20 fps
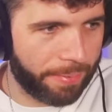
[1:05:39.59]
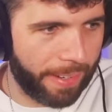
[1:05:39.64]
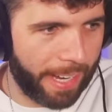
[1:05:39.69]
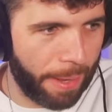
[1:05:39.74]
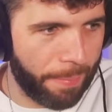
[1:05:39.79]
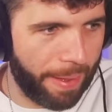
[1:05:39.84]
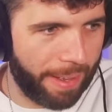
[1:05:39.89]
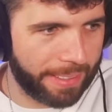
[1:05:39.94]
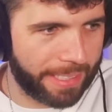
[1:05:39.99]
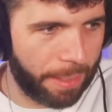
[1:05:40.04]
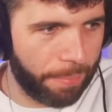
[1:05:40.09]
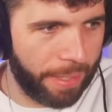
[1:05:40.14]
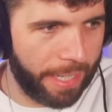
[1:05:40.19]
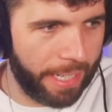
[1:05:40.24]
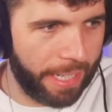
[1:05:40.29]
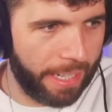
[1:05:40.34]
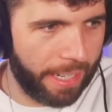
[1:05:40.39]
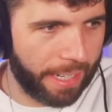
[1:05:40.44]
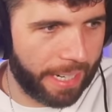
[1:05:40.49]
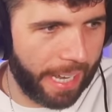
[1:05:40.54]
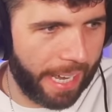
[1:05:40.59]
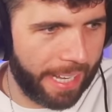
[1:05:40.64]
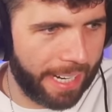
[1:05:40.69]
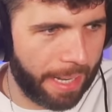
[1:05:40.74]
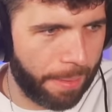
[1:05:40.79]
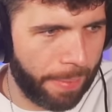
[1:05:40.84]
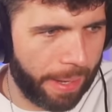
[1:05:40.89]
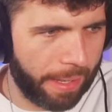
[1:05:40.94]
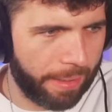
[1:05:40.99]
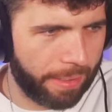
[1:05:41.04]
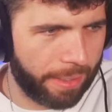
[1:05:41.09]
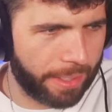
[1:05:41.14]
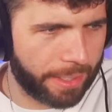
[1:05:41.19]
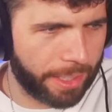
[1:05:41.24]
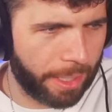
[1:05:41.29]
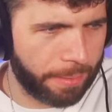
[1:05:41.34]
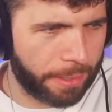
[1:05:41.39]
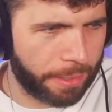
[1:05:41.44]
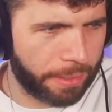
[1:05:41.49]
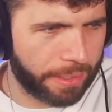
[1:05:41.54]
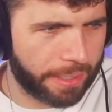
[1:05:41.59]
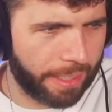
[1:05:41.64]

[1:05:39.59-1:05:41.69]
£5 said me again about the Tokyo